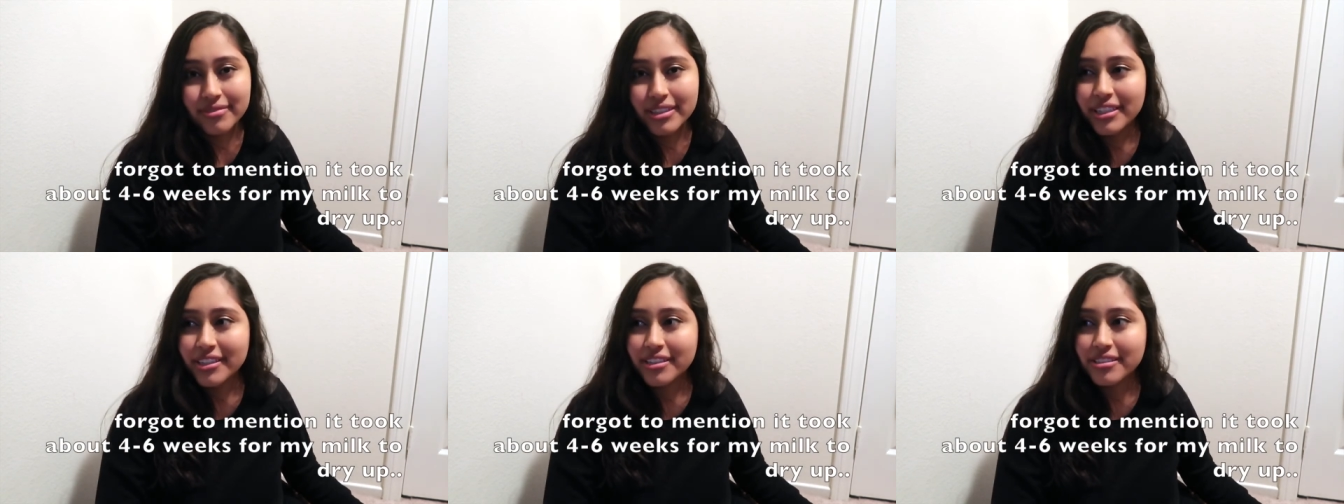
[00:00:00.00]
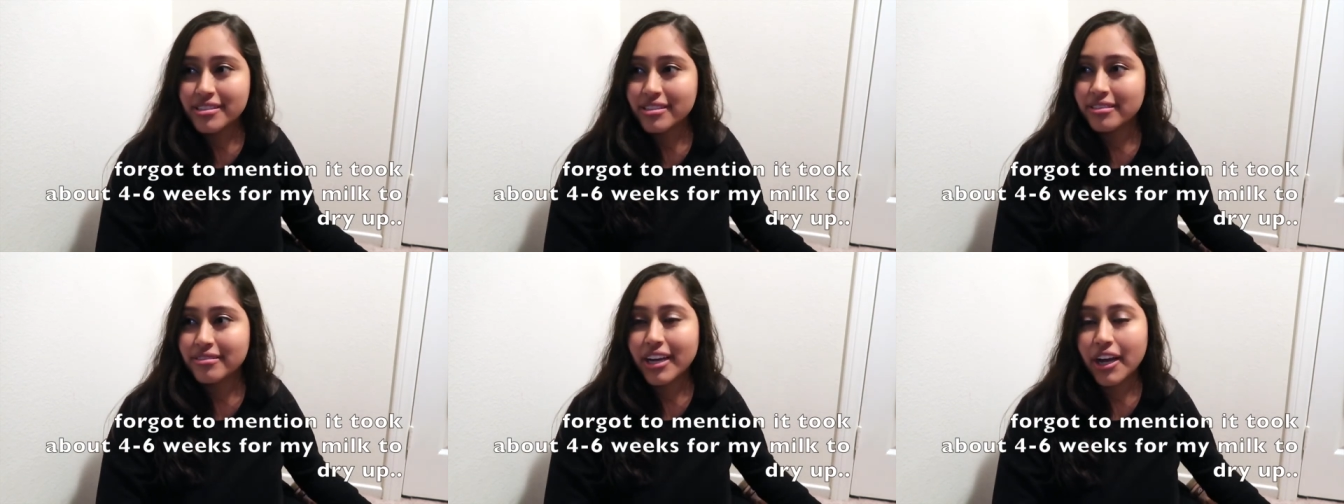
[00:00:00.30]
He
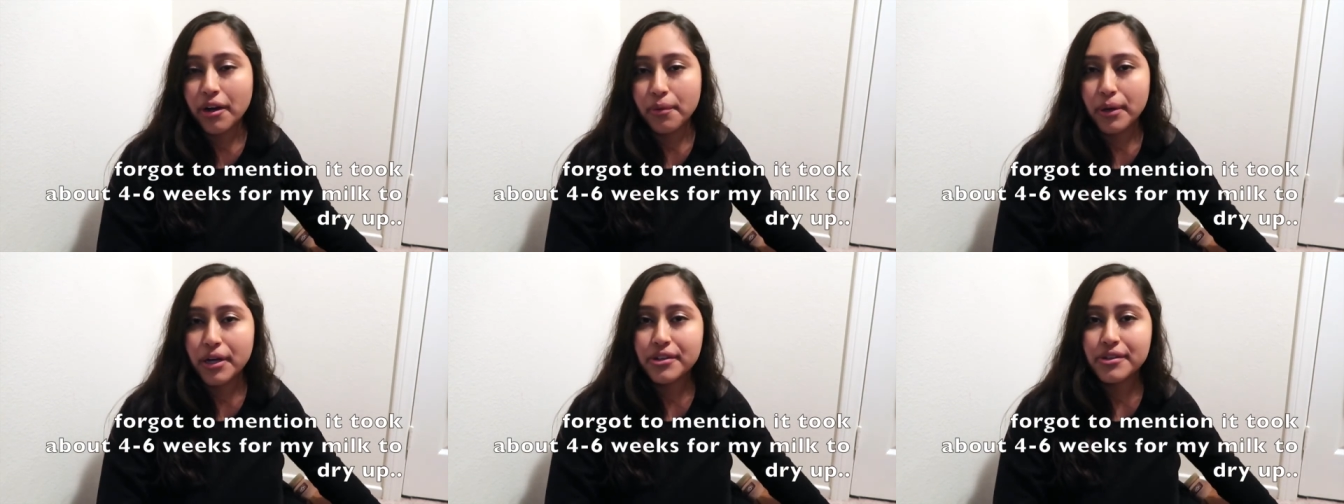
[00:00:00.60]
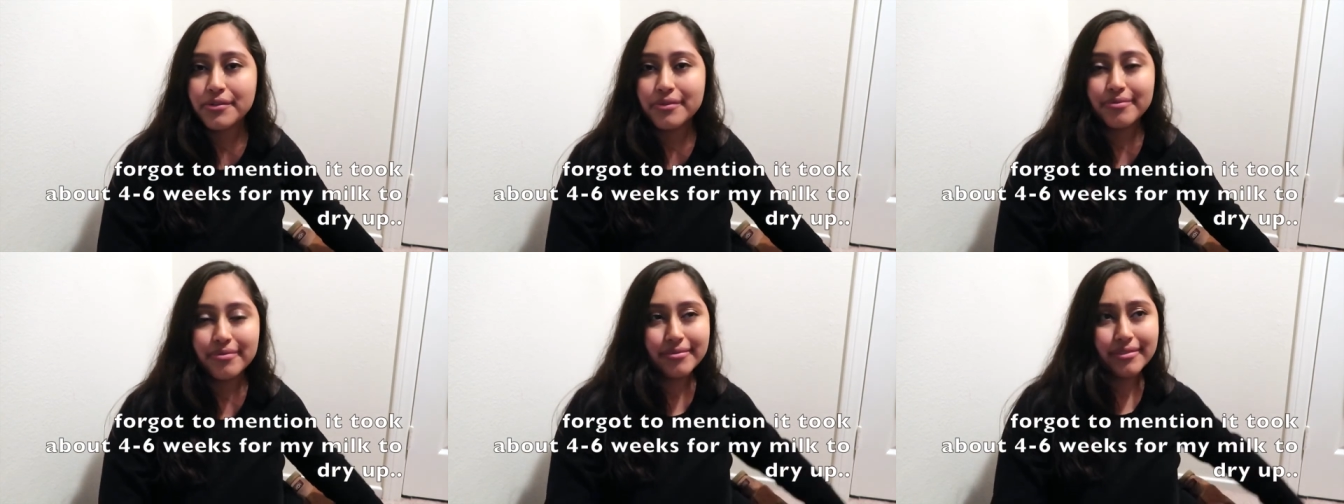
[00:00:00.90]
doesn't care
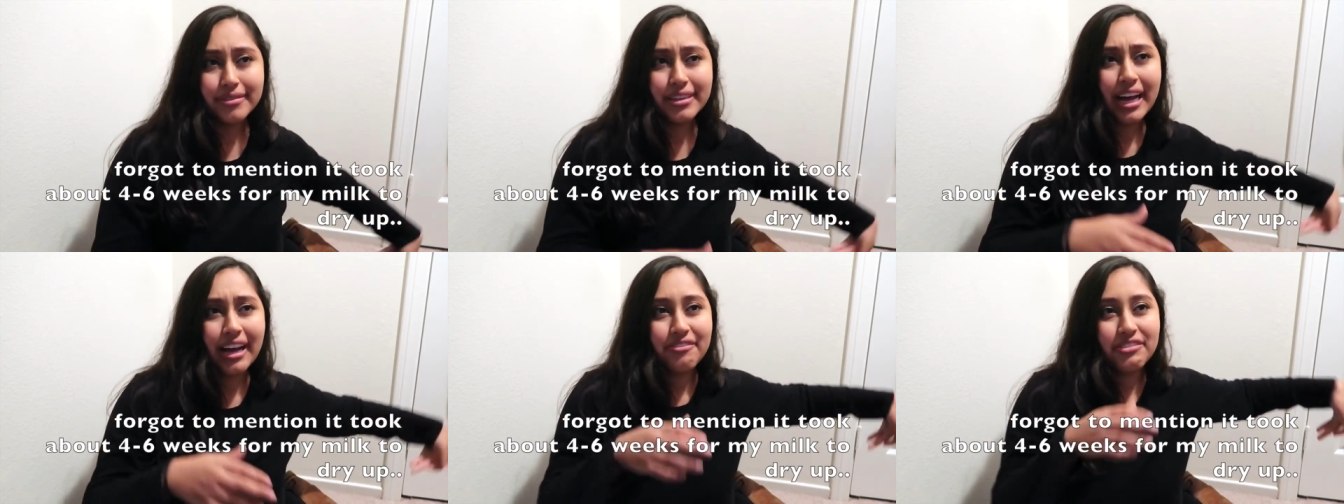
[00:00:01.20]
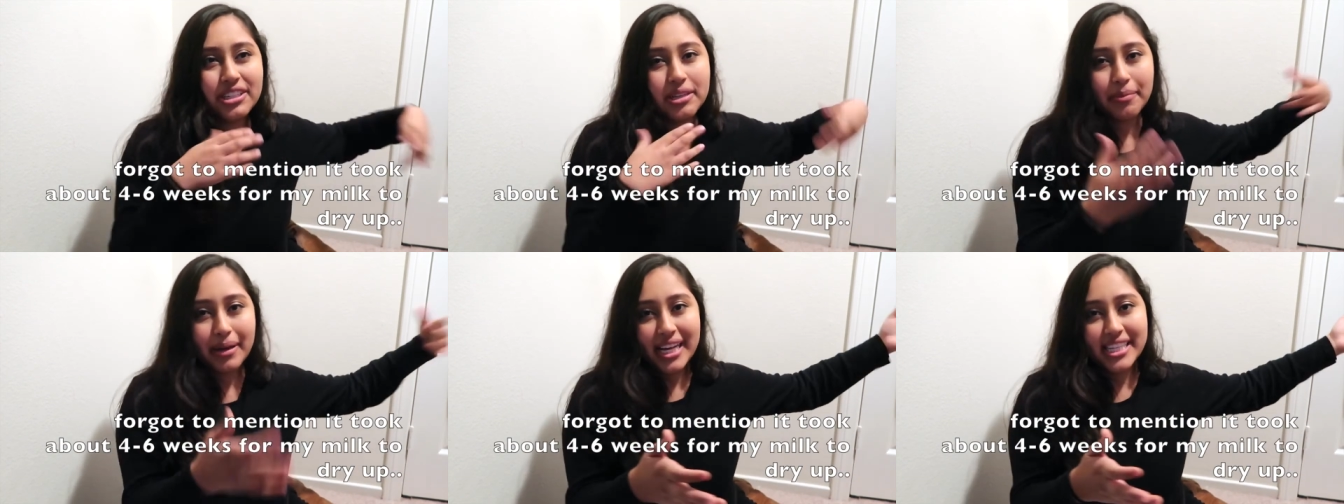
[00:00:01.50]
about
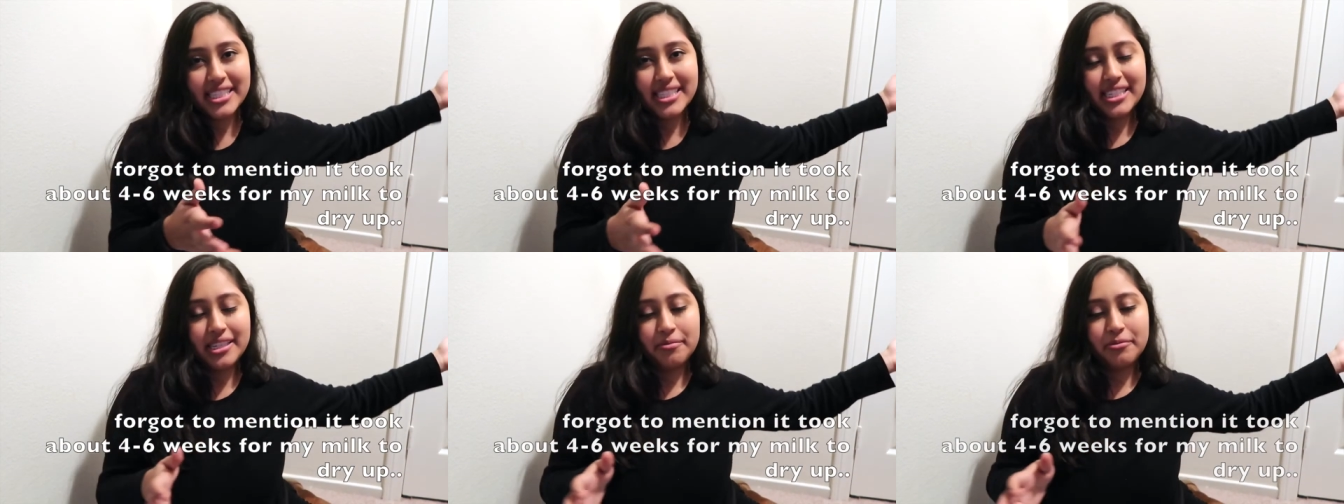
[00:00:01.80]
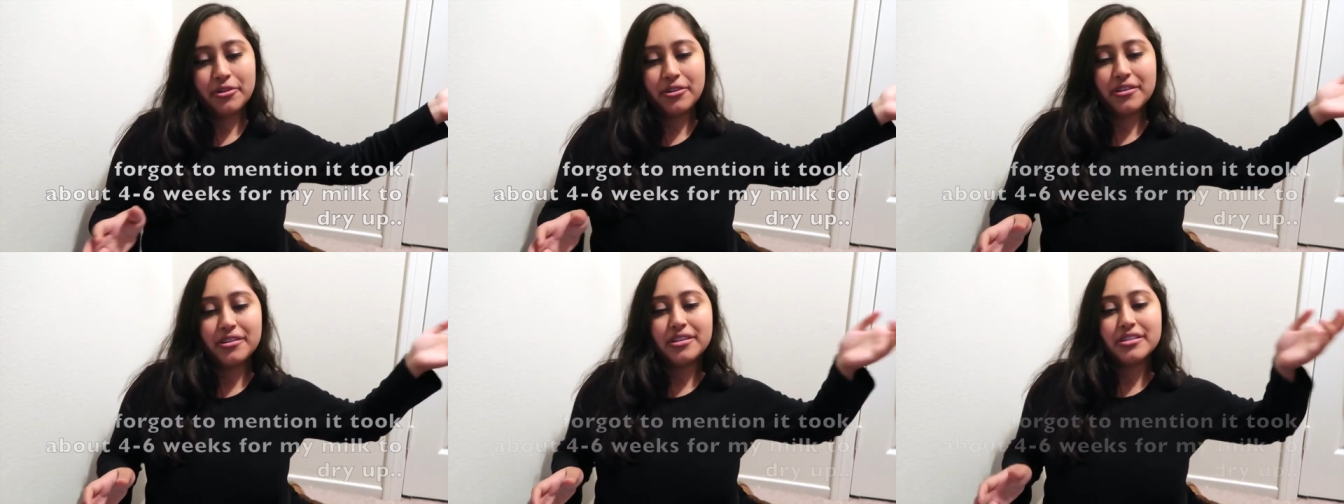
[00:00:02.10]
having a passy
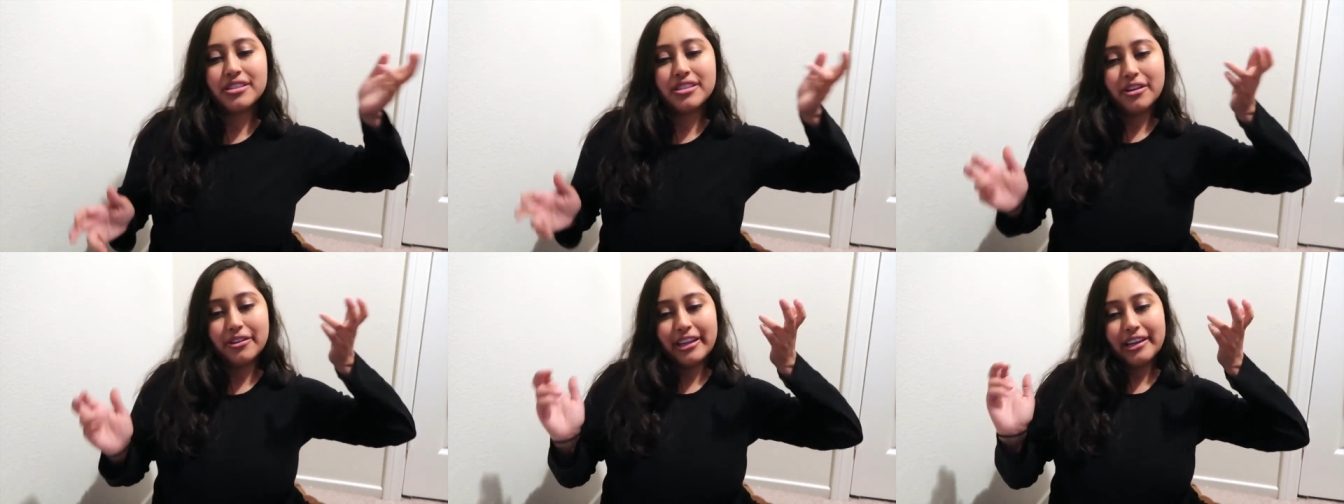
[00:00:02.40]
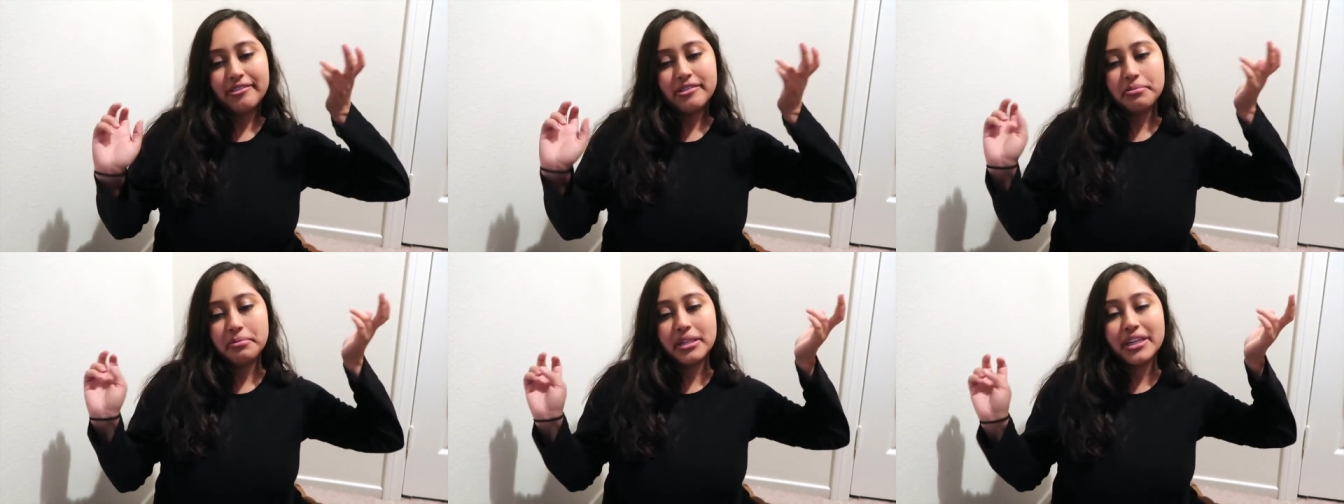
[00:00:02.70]
anymore, so
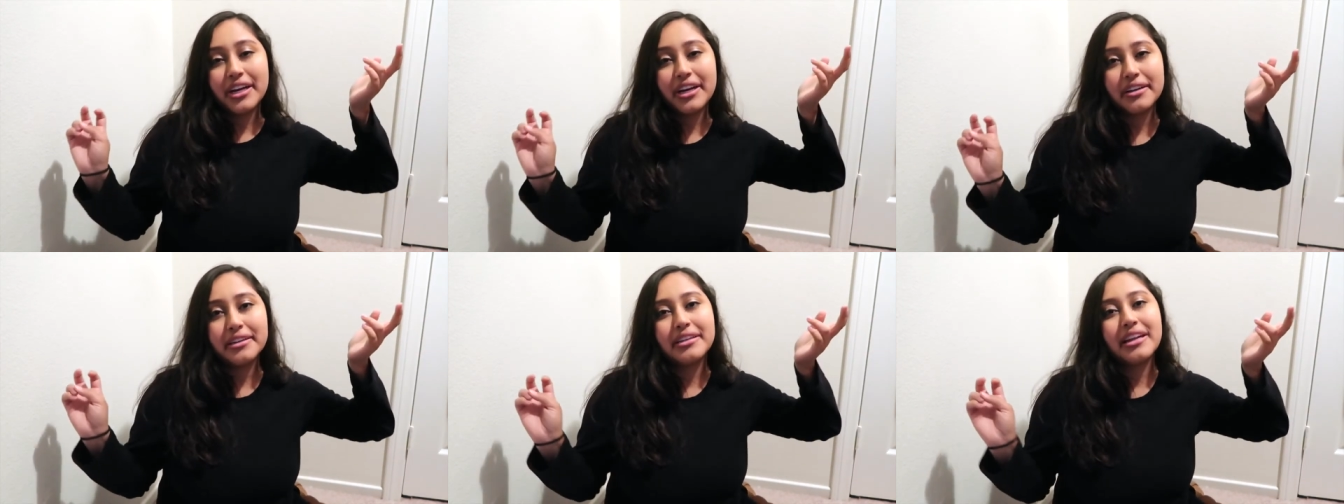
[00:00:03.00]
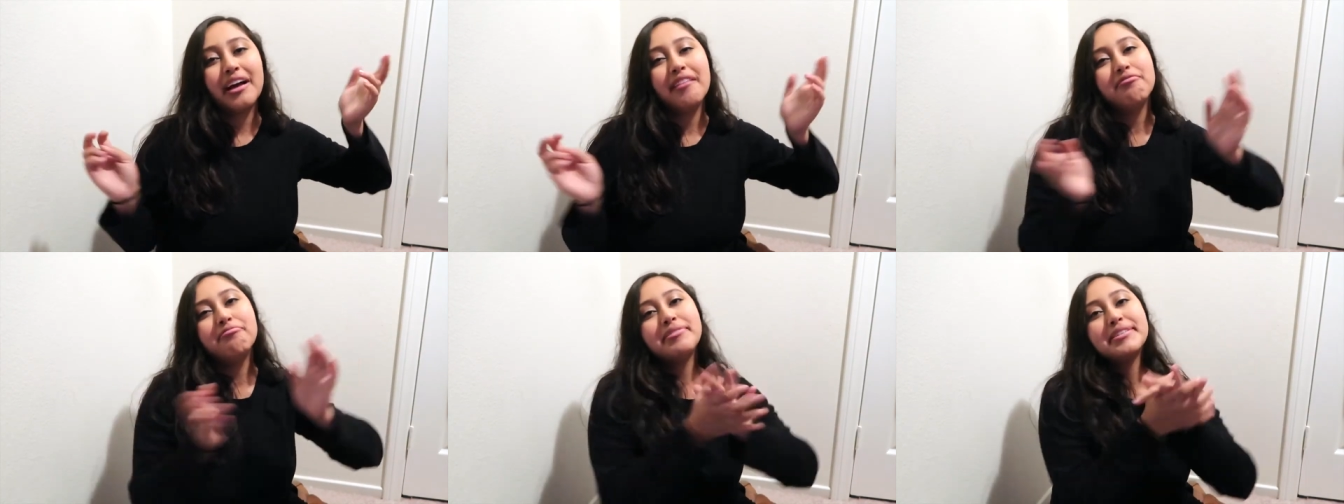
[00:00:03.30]
life's been
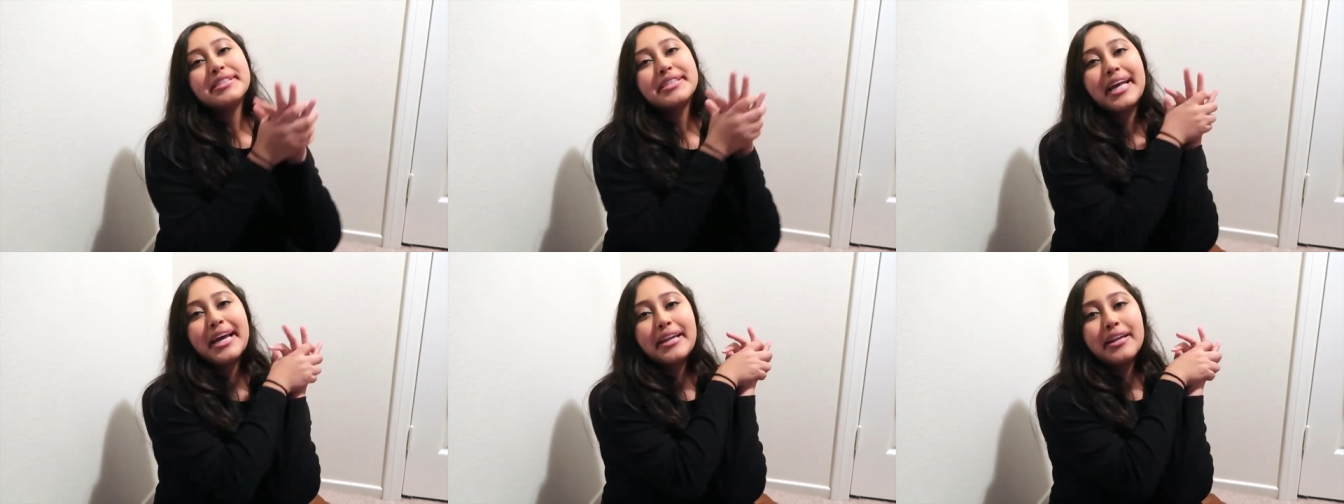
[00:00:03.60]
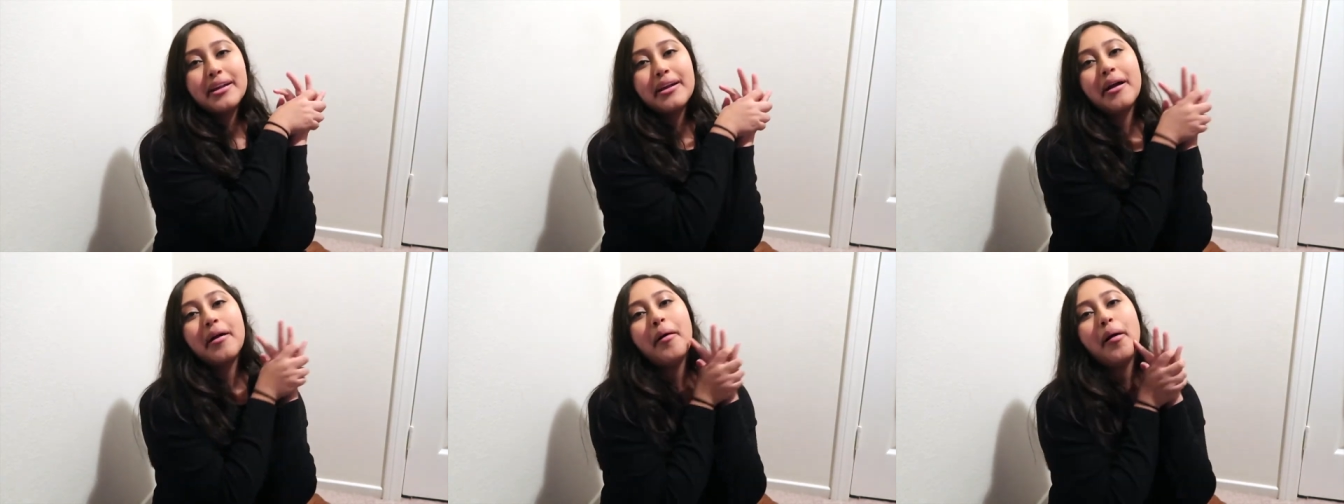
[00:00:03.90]
good. I've been
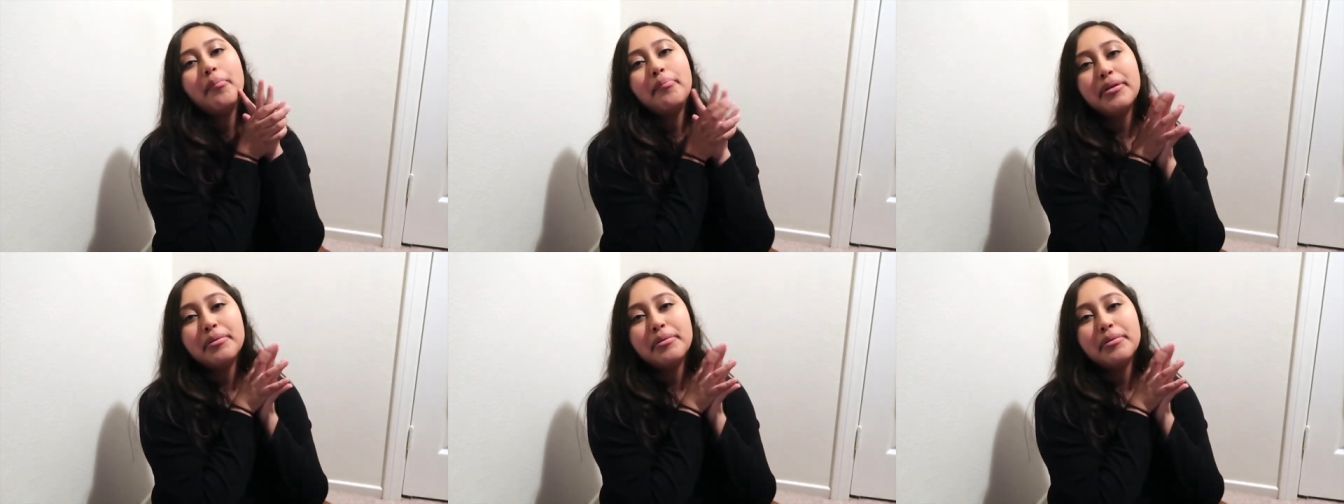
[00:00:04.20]
getting a